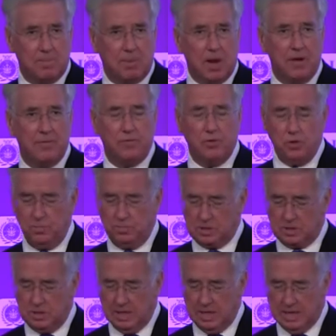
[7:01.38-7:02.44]

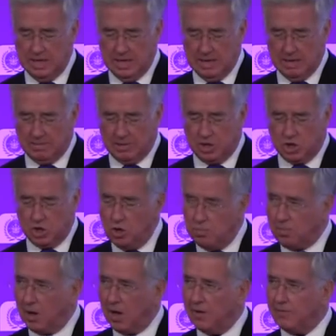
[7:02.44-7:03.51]
platforms, but new
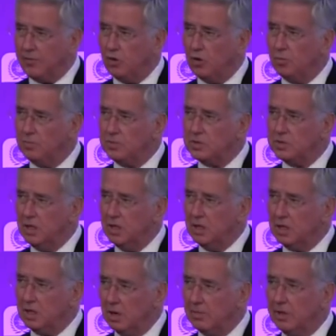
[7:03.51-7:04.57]
platforms
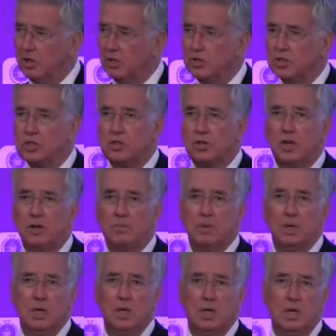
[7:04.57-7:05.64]
coming on stream,
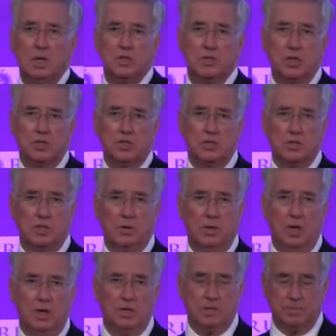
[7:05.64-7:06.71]
such as the
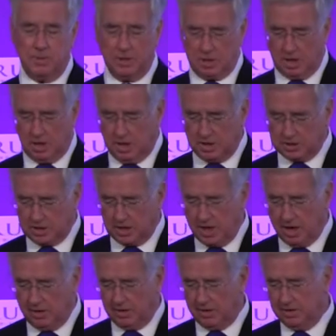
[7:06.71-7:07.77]
Queen Elizabeth class
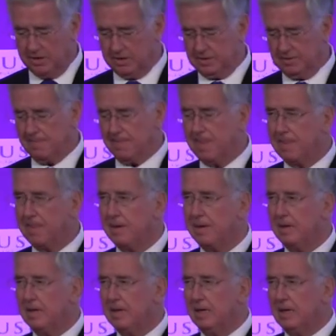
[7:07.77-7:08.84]
carriers.
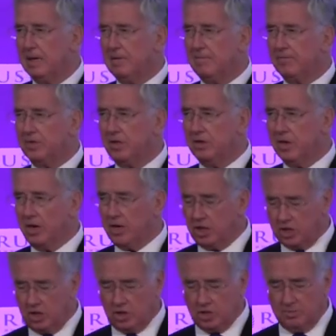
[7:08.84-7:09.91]
The United
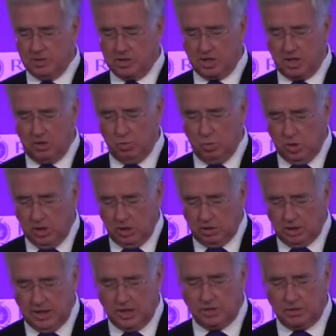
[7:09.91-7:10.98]
Kingdom is a
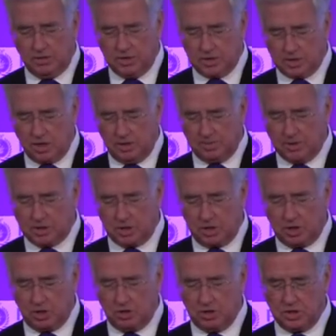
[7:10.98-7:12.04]
world leader in
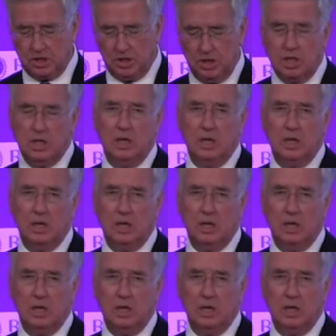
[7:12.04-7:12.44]
cybersecurity,